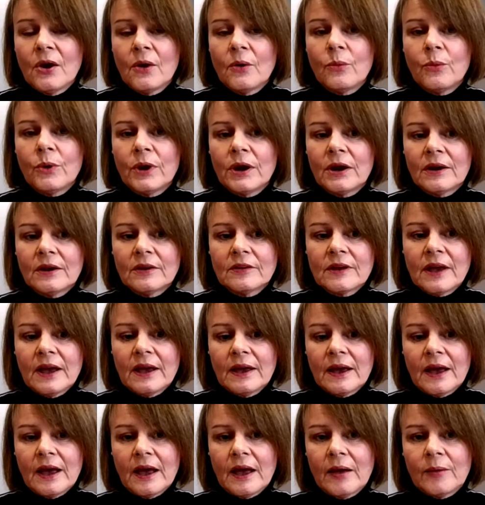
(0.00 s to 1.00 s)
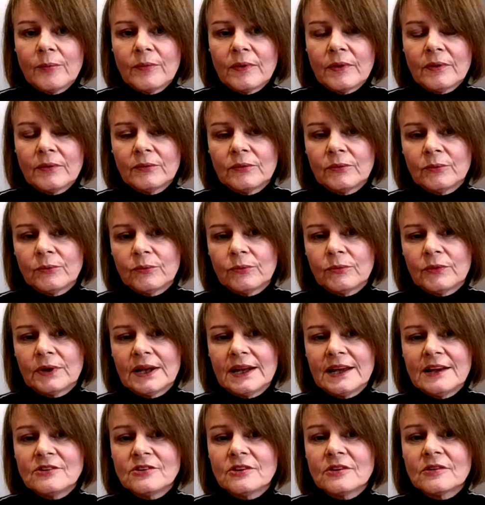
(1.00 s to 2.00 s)
We're, um,
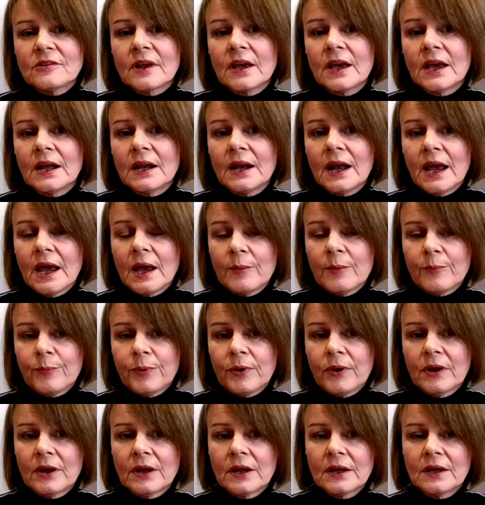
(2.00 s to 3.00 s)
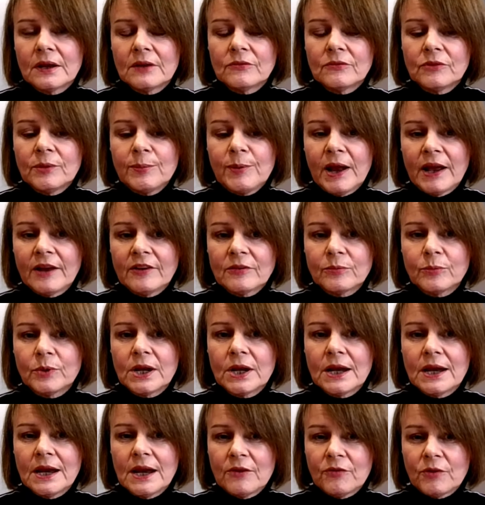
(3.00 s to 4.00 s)
leaders in hip replacement,
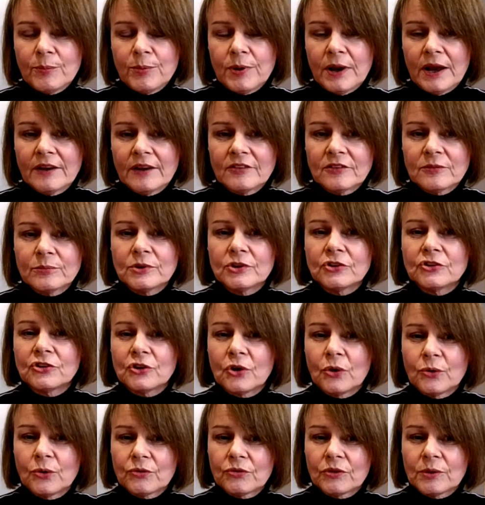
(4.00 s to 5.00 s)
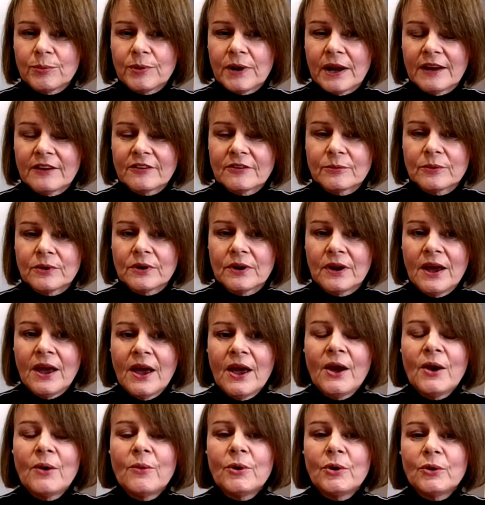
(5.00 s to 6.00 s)
knee replacement, shoulder replacement.
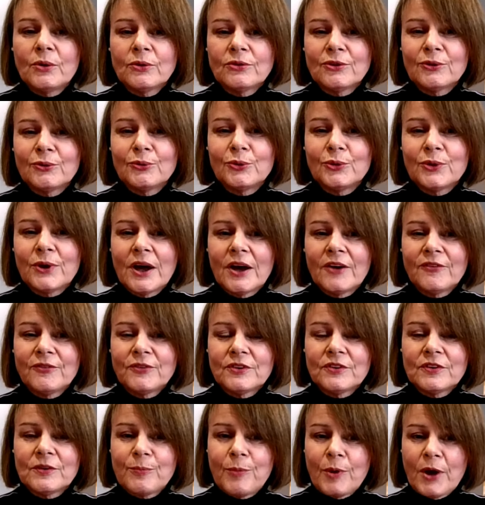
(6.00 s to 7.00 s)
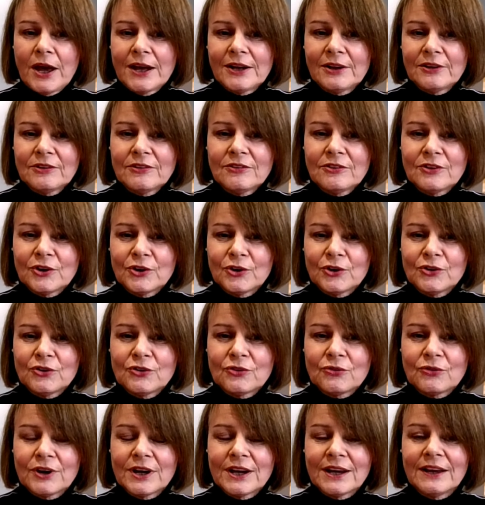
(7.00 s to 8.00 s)
We also look after spinal
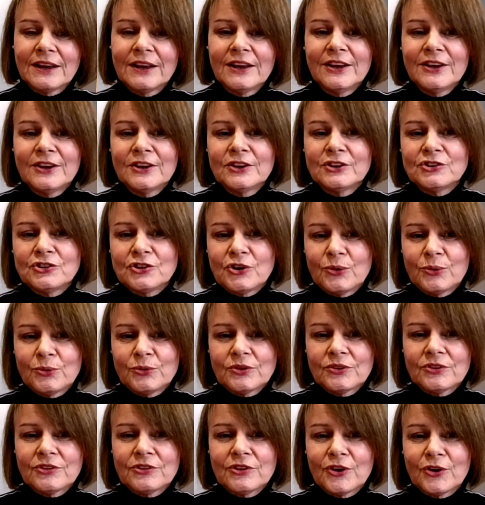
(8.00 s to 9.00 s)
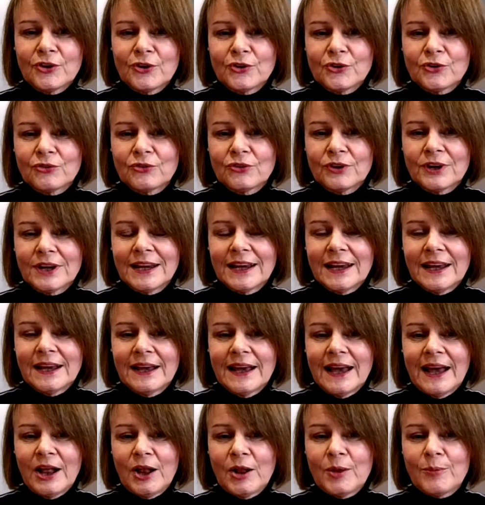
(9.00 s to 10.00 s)
surgery, shoulder surgery,
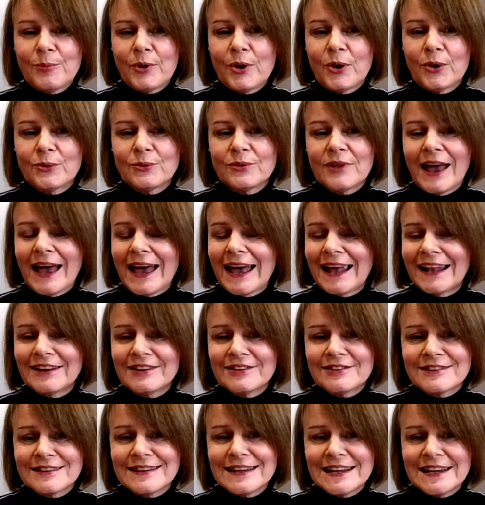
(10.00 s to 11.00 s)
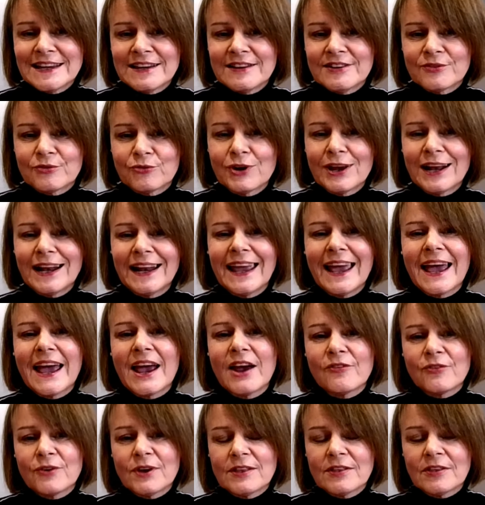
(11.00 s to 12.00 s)
elbows, hands, knees, really
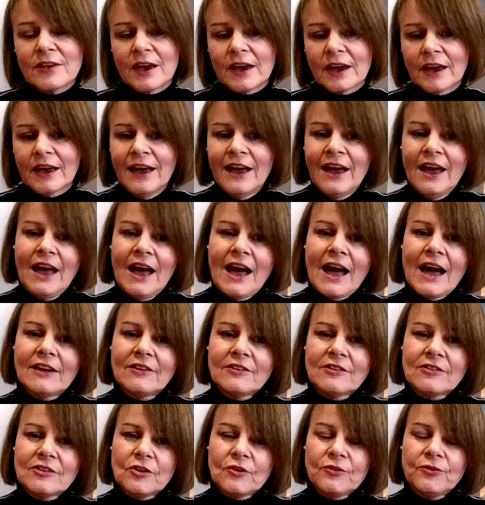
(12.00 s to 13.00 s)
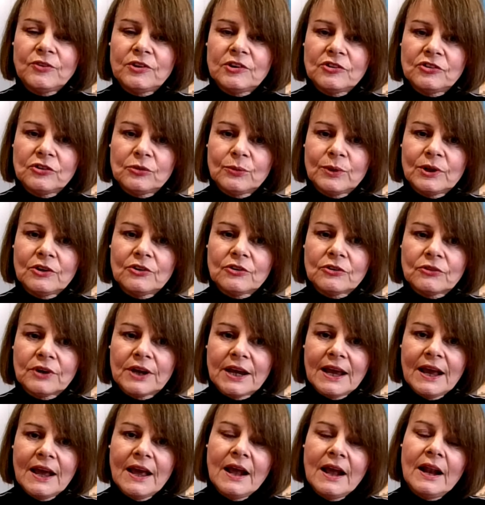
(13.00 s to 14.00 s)
everything. And soft tissue
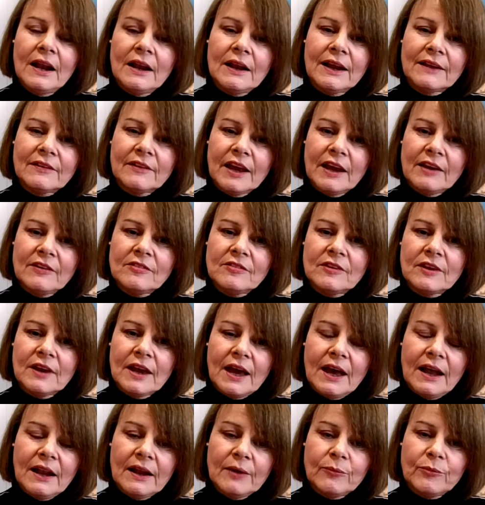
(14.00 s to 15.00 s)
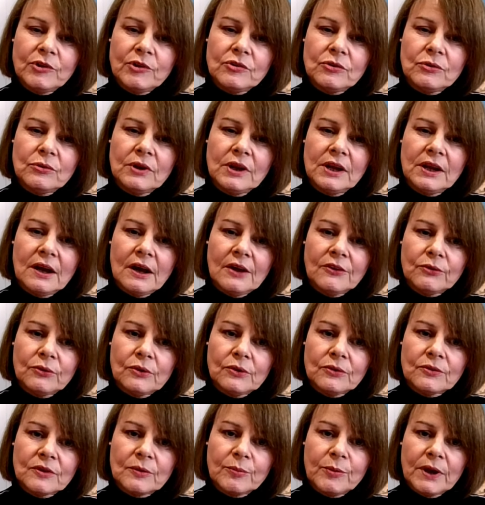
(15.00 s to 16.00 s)
injury like the ACL, and we do knee
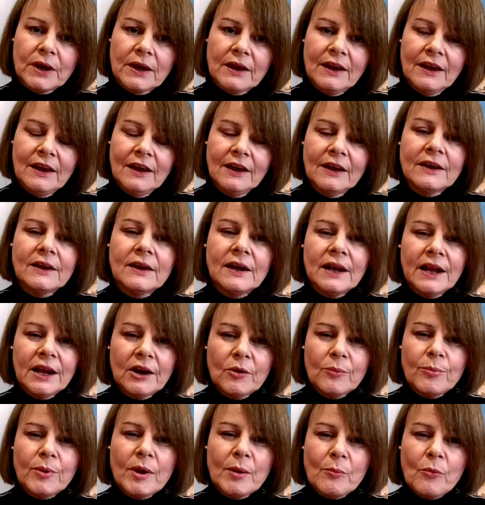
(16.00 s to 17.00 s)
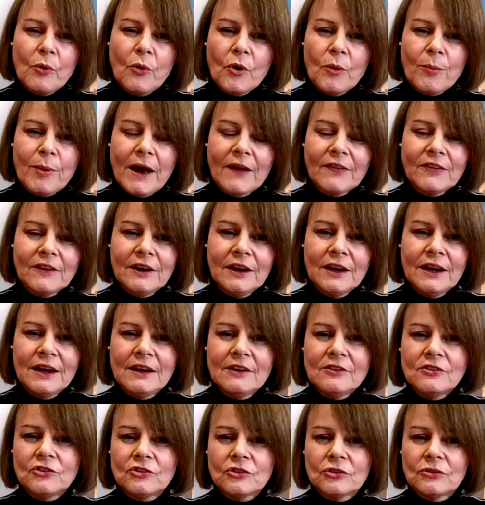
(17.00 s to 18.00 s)
arthroscopy. You'll hear a bit more about the
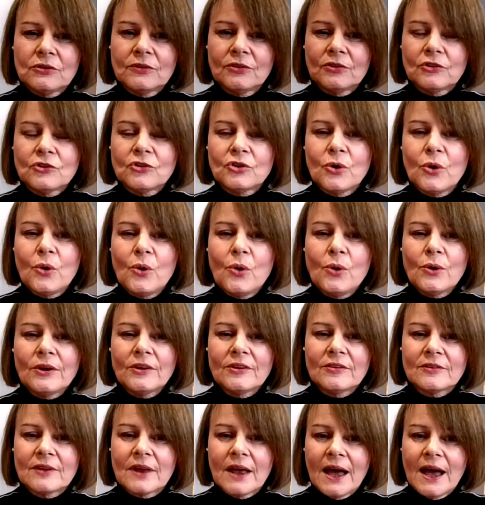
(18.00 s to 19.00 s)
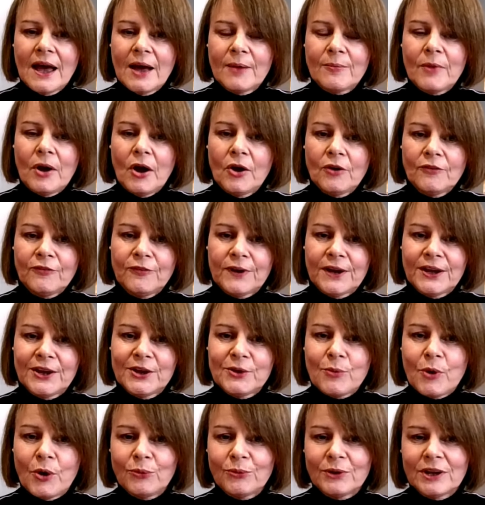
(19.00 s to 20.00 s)
knees during the talks. Um, hopefully, you
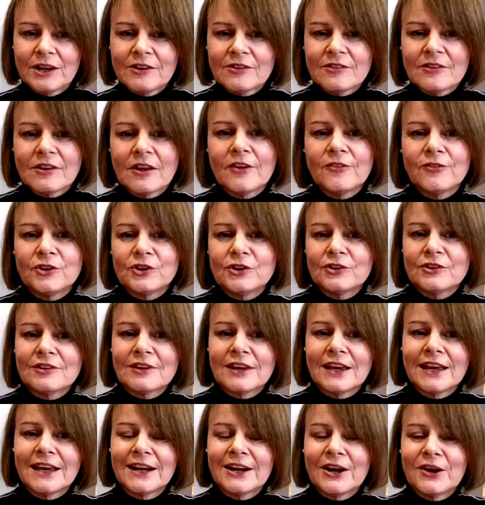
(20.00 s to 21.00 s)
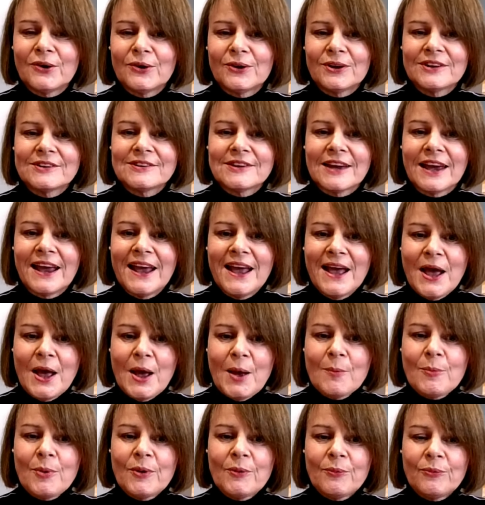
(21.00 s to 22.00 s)
won't need us after your skiing holiday,
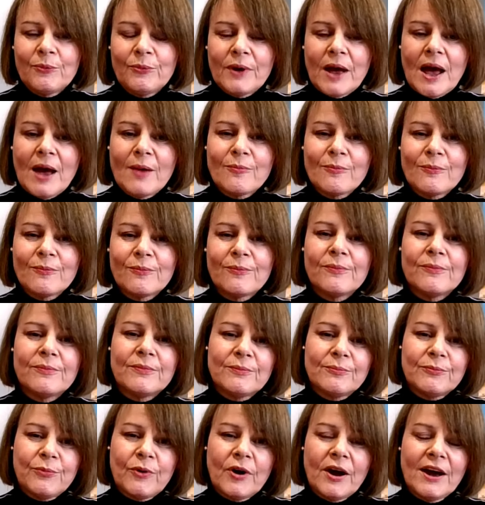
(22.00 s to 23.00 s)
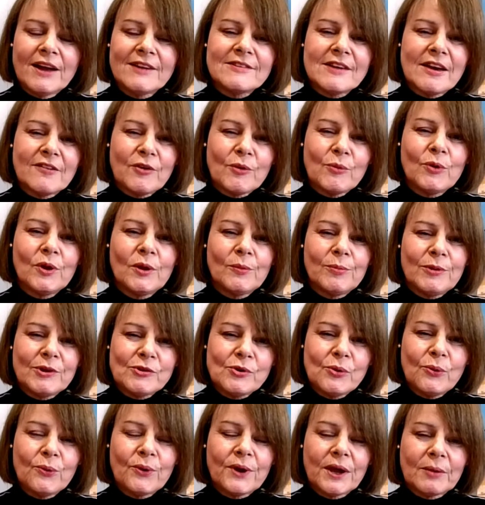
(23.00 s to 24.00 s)
but um, Brian Devitt will be
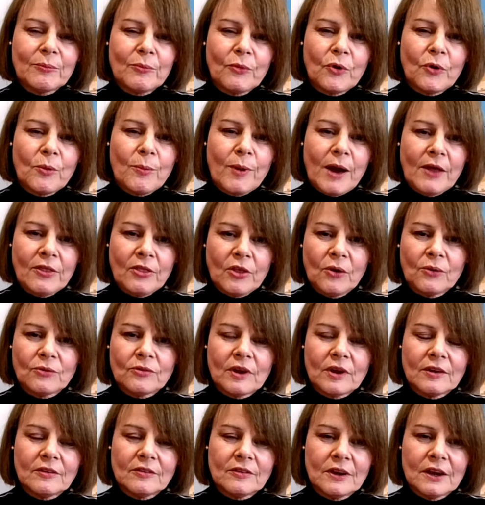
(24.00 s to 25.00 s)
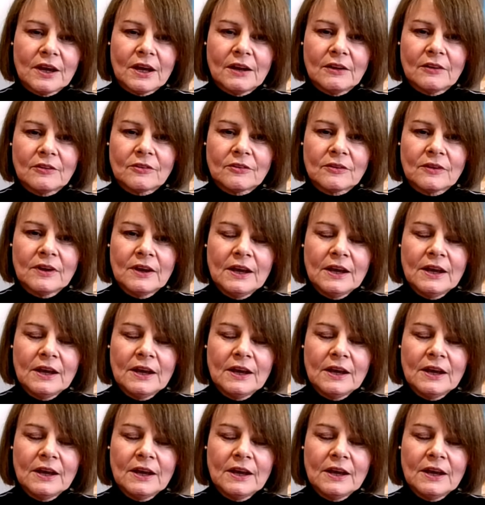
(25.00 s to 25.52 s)
talking more about those ACLs.